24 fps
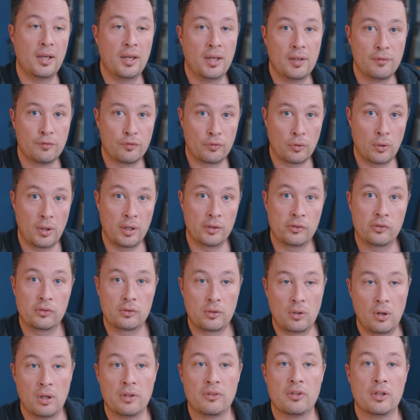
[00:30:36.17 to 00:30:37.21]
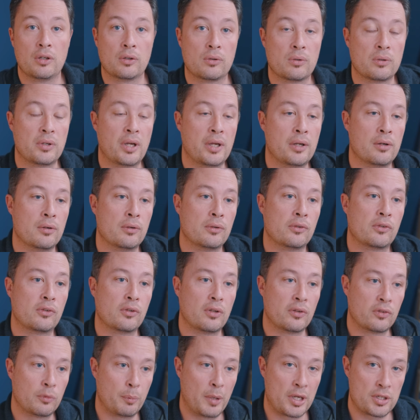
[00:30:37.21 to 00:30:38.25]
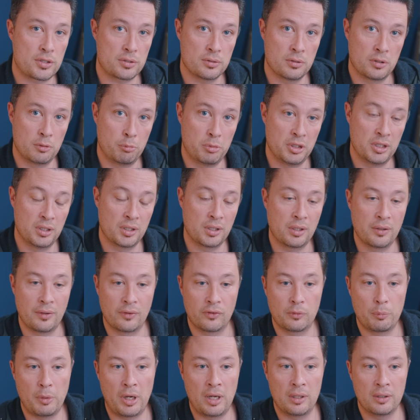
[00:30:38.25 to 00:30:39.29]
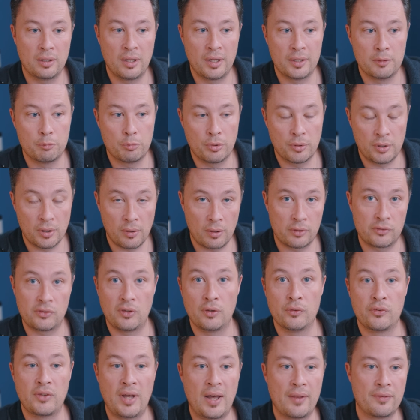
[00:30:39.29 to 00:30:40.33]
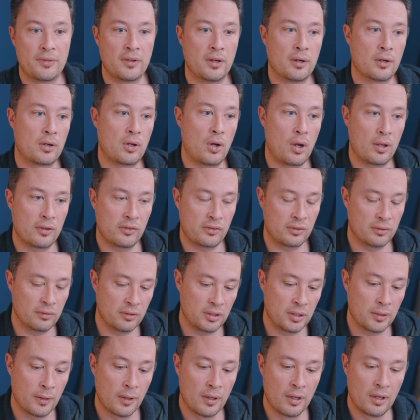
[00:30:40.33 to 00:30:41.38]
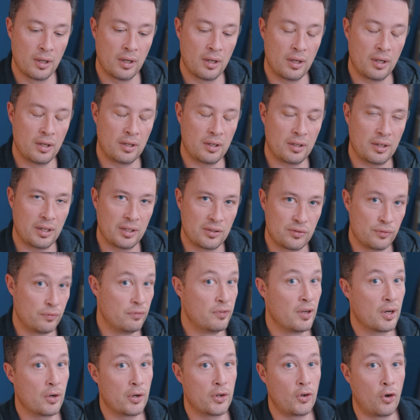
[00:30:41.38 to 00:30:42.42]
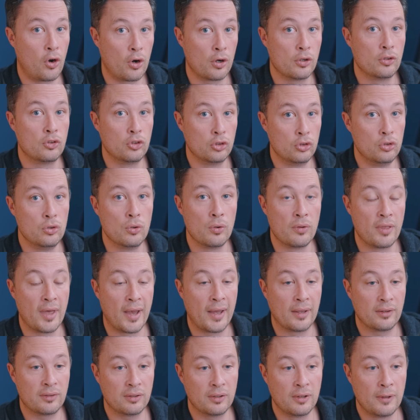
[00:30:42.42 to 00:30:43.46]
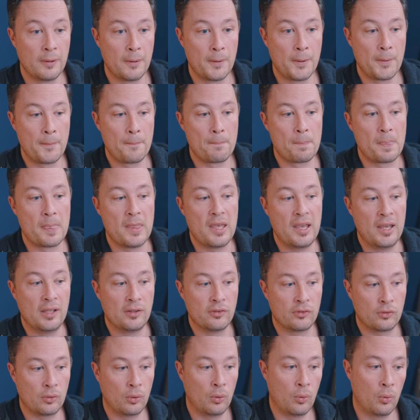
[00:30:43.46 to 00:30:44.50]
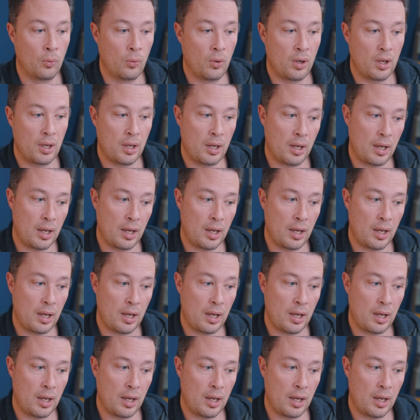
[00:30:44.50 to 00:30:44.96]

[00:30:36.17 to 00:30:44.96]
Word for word: And for us content creators, especially being in the spotlight, putting ourselves out there constantly, it's very hard to do that. And so